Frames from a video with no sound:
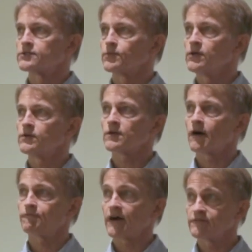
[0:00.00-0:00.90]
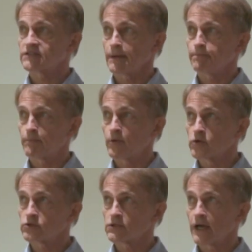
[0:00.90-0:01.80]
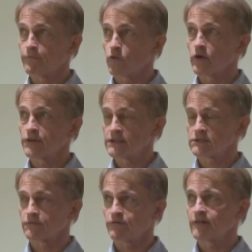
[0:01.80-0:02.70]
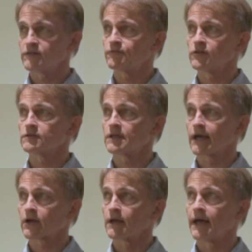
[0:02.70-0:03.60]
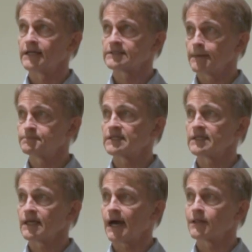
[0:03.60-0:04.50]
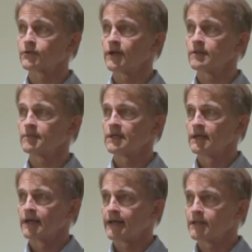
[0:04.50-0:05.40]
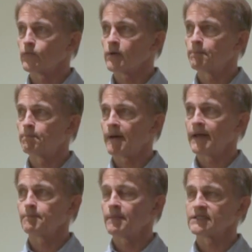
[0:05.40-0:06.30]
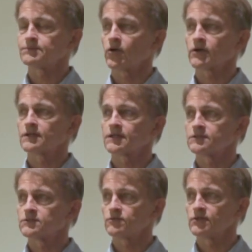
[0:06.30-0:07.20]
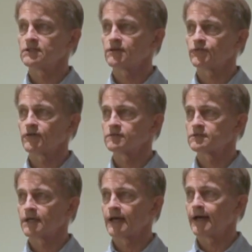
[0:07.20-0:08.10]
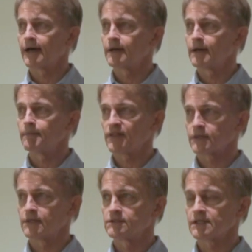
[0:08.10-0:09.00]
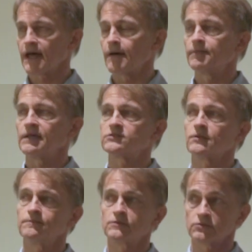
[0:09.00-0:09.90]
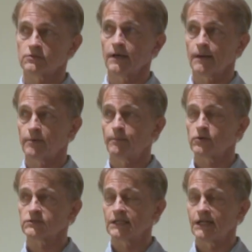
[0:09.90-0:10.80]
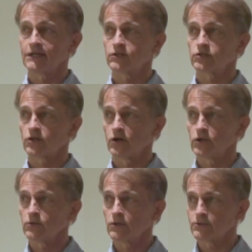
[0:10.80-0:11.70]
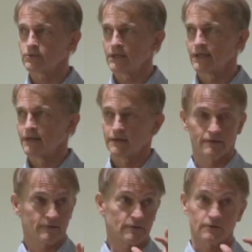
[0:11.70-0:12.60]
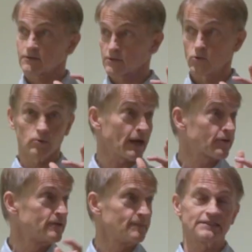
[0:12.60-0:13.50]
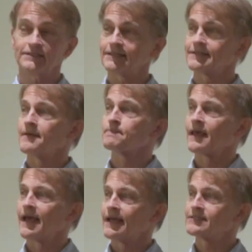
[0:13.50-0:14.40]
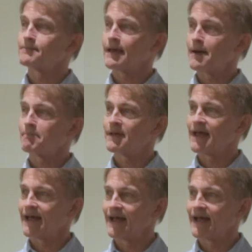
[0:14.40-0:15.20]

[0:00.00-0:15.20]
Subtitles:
So we use a 5-step approach for this, so 5 different steps in the algorithm, and then we benchmark it against 3 different methods that have been proposed in the literature: LULU, cool acronym, isn't it? HMM,